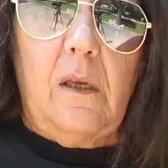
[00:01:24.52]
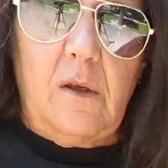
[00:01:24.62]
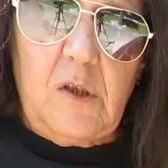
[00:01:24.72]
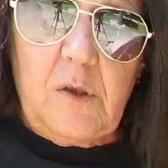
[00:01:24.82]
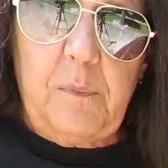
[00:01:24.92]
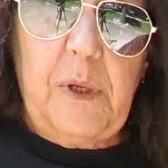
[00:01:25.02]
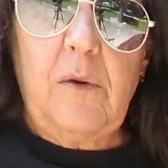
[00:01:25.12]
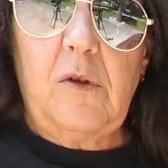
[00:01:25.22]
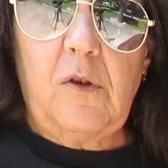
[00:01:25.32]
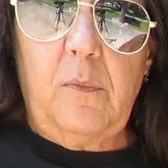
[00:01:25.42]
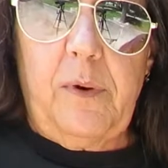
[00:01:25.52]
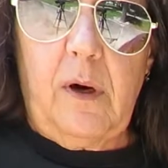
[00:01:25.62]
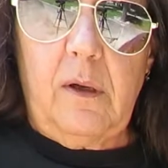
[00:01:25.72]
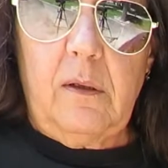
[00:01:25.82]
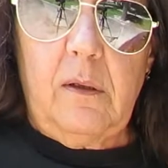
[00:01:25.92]
Your spiritual
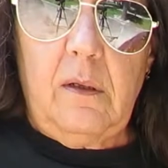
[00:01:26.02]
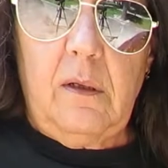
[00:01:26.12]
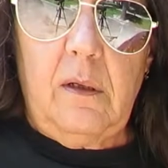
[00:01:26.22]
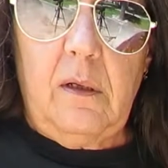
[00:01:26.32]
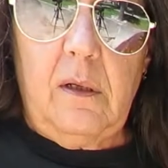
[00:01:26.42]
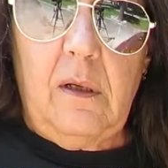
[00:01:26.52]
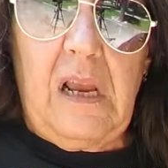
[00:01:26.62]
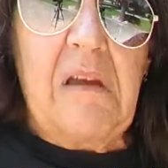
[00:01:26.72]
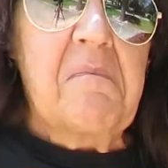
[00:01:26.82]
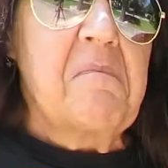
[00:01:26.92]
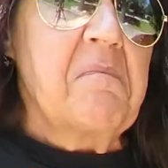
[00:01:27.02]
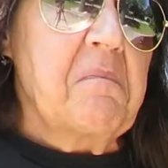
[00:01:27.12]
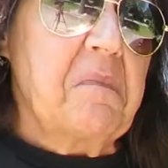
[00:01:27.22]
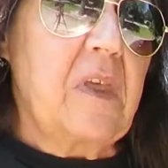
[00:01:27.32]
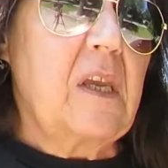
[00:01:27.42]
part,
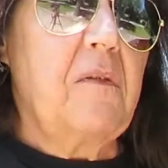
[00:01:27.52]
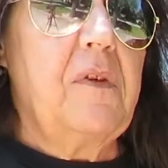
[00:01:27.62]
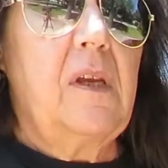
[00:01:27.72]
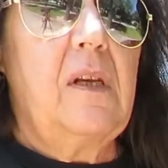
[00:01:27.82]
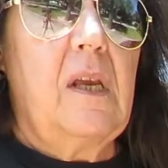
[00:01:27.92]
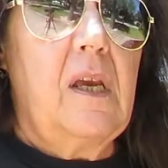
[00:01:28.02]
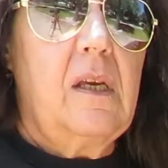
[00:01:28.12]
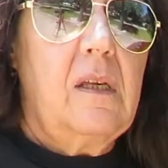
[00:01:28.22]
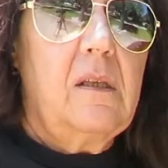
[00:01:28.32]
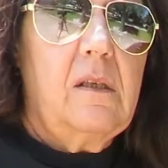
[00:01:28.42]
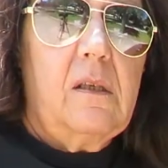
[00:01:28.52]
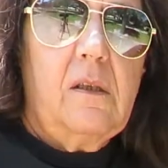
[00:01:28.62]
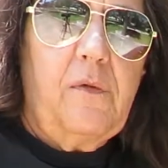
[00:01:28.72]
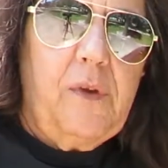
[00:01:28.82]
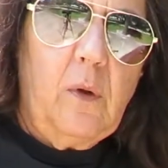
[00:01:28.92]
think of it as
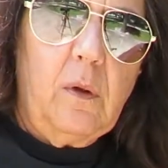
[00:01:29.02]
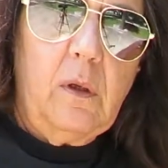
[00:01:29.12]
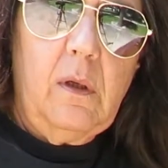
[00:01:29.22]
the fuel.